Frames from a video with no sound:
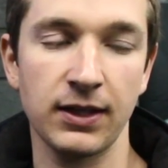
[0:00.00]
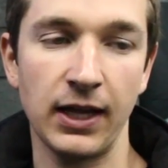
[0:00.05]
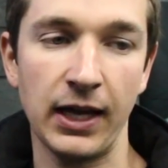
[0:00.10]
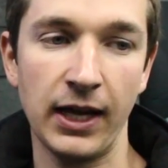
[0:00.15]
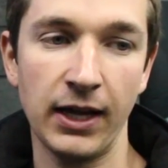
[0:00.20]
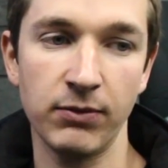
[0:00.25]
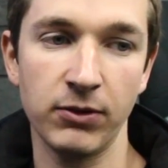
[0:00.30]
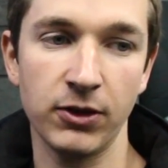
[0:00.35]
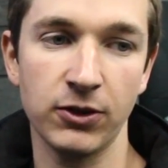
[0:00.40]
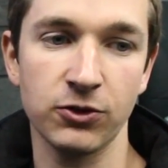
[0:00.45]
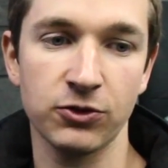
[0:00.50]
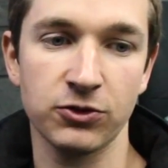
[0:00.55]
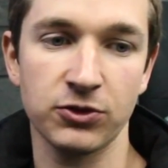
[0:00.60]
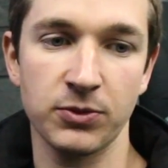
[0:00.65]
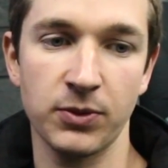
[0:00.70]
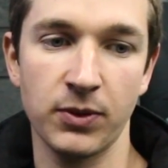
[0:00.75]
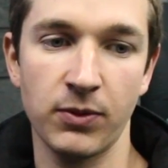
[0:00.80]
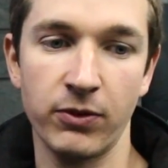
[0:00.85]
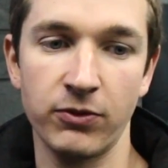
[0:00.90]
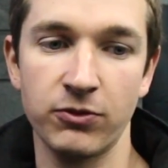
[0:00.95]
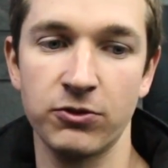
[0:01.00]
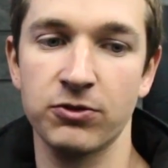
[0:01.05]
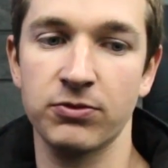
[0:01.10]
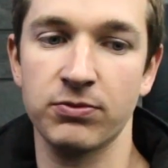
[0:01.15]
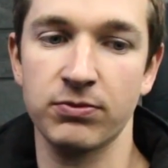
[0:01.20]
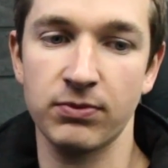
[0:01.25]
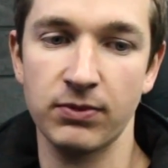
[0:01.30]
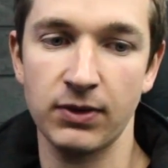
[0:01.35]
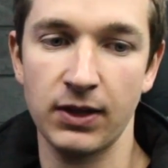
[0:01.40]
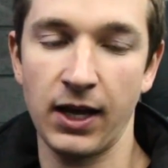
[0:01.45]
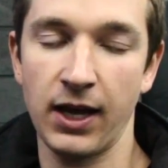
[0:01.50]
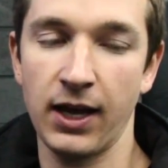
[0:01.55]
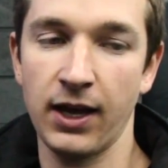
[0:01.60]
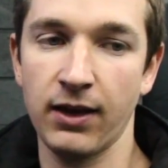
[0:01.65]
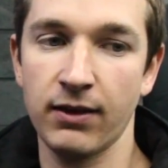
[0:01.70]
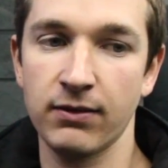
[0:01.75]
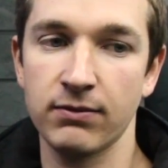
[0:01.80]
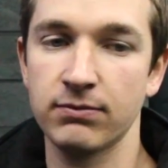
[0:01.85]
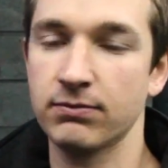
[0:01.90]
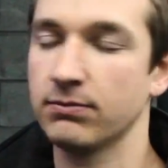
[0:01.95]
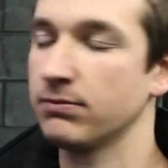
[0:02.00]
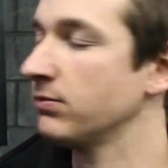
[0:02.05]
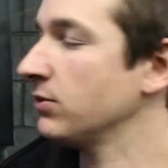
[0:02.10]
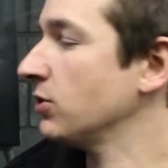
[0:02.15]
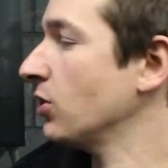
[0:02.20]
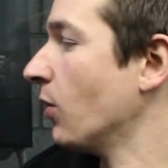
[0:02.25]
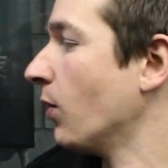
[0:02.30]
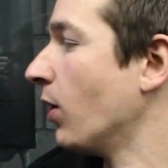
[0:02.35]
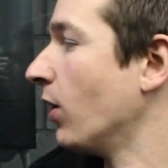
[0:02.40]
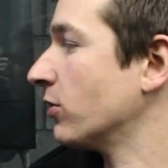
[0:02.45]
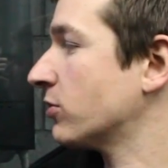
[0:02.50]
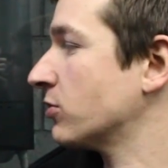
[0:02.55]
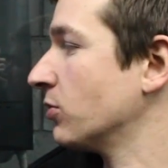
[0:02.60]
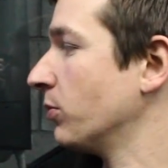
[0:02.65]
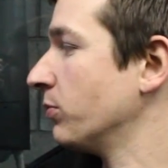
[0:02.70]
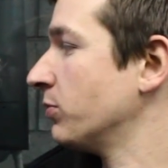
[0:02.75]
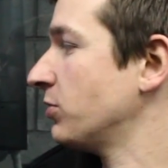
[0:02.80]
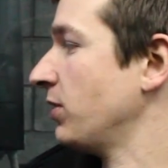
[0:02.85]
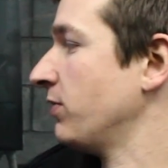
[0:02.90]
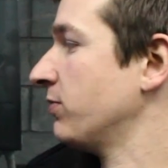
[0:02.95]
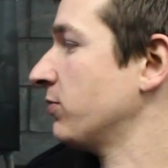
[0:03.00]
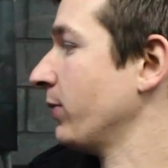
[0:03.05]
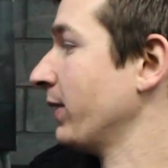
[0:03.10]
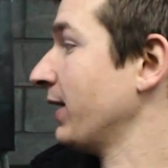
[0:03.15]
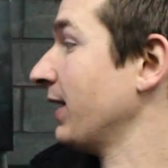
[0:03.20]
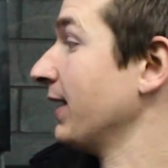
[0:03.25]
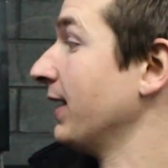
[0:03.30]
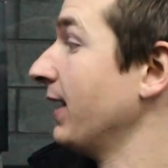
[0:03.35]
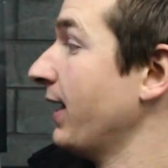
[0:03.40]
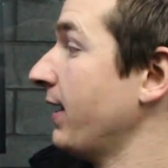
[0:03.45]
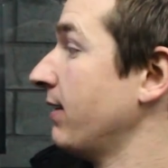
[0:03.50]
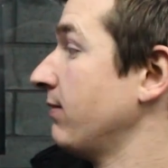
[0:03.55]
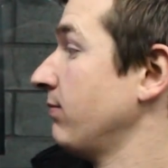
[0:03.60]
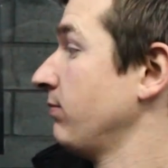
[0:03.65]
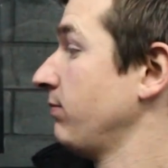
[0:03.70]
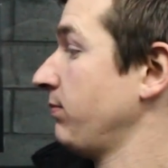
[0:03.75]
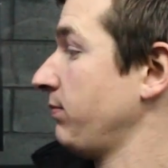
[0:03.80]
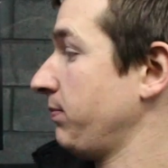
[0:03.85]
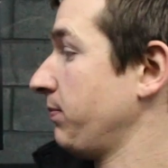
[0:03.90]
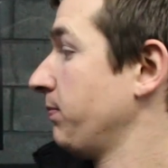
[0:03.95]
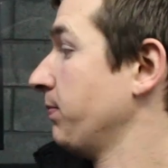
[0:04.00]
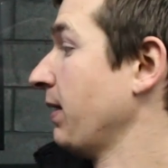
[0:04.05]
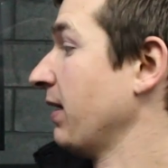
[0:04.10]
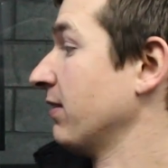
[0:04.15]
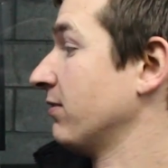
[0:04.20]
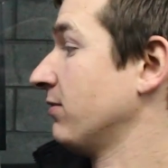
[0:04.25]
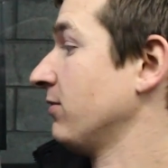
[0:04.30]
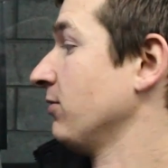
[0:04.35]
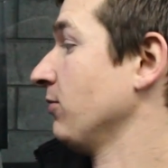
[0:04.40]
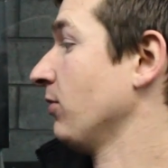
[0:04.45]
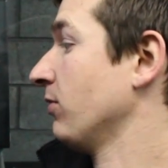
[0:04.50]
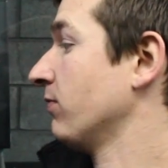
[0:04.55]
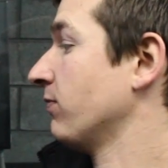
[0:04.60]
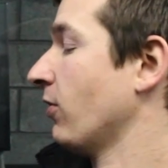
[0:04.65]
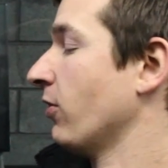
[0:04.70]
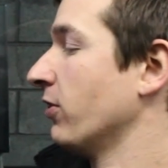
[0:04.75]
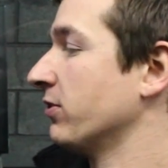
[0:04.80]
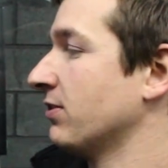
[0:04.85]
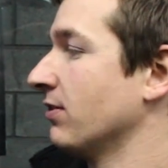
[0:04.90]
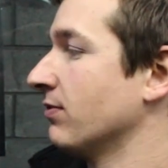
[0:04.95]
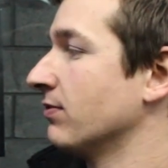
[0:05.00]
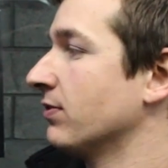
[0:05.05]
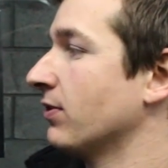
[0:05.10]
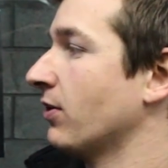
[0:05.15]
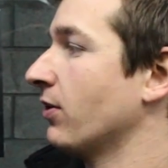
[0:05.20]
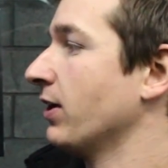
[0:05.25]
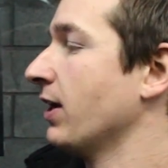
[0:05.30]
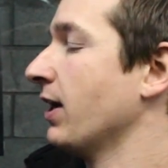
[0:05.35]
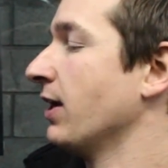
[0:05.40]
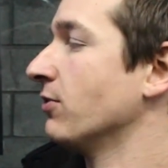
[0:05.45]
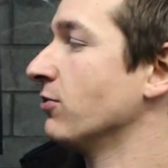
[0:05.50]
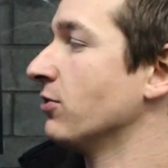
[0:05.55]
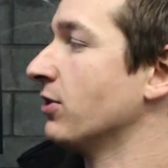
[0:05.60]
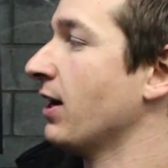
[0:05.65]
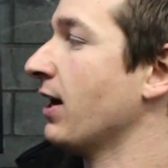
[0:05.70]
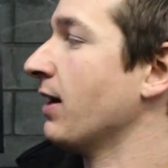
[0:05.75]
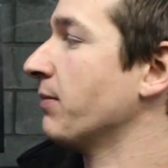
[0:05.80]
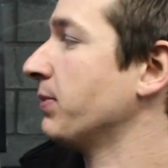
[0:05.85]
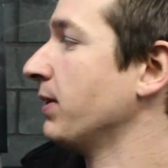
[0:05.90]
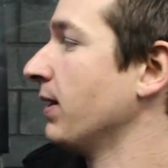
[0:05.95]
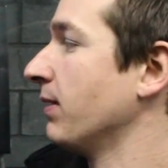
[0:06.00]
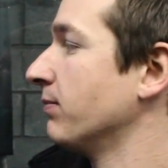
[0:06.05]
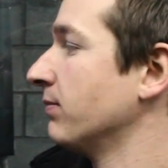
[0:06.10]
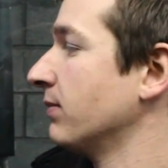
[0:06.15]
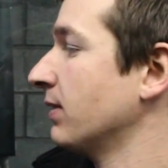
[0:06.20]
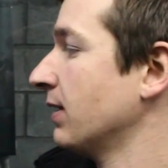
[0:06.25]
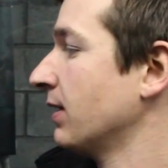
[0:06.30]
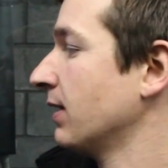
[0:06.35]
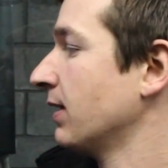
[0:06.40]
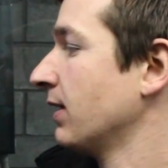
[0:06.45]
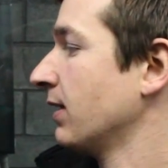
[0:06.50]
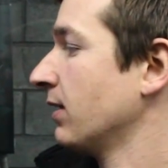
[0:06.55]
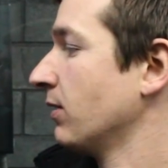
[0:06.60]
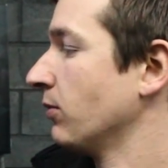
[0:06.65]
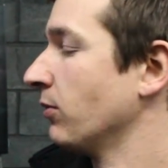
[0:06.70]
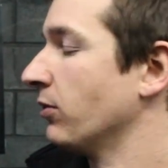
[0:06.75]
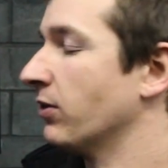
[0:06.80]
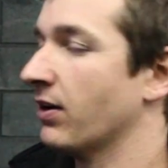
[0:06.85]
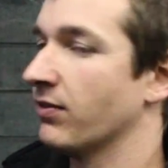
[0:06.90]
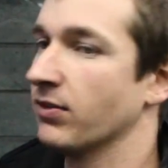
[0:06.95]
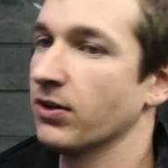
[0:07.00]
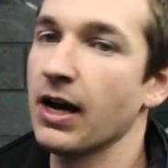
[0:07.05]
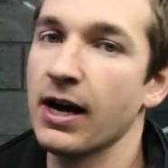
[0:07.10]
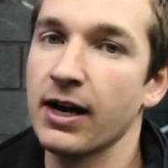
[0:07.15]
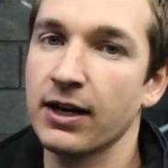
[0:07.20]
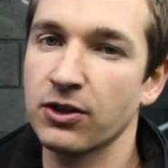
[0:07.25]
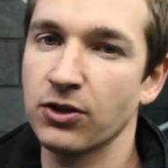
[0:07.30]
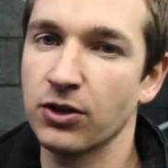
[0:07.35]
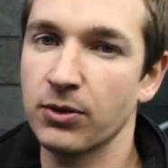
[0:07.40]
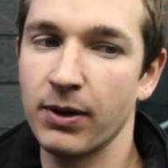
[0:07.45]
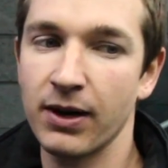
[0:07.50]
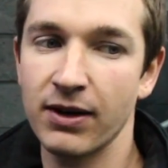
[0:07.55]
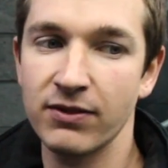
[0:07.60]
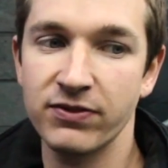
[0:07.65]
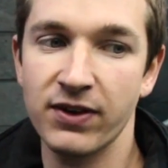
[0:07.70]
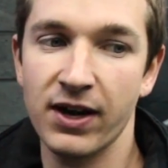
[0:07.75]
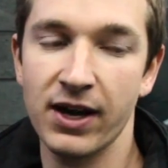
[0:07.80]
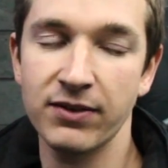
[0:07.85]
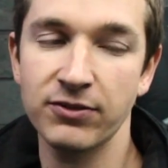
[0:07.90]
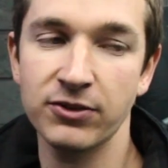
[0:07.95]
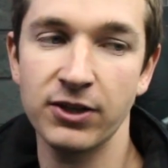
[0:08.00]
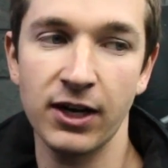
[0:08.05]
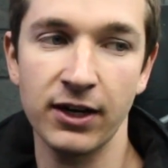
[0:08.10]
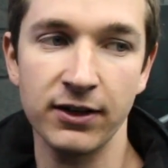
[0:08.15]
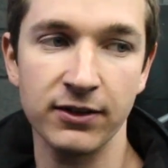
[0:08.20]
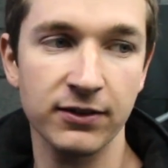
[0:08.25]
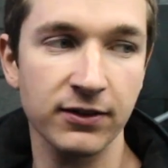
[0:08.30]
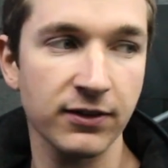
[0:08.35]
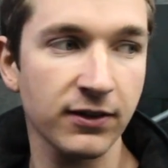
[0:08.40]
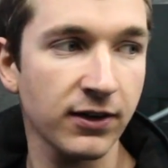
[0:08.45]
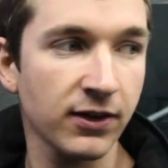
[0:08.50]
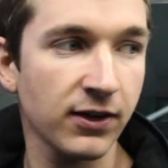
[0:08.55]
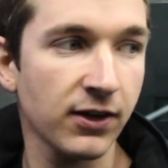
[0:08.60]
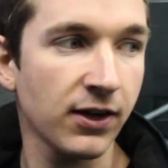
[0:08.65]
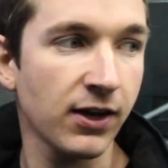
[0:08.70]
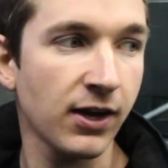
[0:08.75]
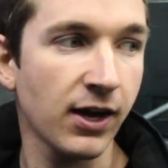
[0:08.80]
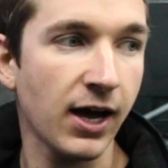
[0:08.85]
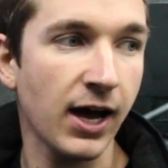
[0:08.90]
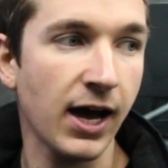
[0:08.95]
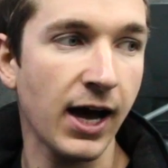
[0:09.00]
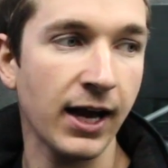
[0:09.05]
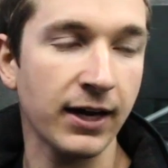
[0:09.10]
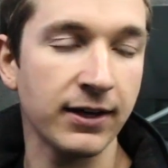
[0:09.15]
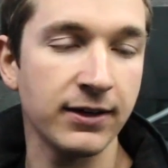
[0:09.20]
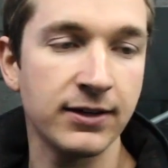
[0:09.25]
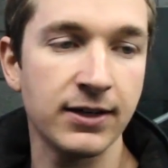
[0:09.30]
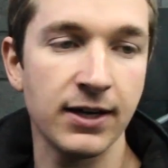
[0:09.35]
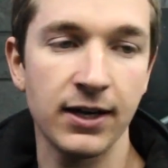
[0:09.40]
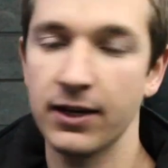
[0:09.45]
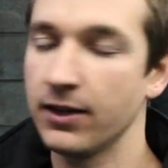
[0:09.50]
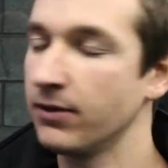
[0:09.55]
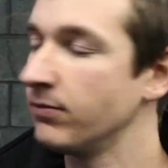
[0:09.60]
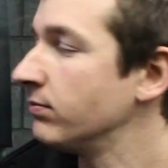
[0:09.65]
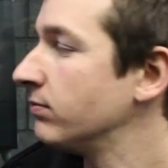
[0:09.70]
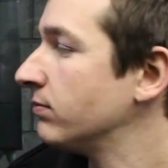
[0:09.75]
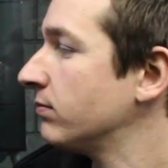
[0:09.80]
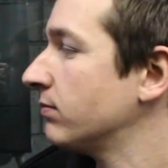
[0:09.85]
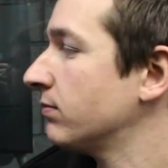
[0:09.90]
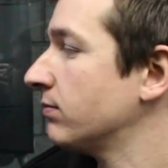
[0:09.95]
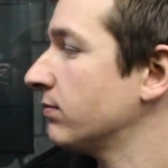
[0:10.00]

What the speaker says: The customer wants no auto upshift, so he can get past sort of 4700-4800 RPM, we'd have an R cut about £5,000, and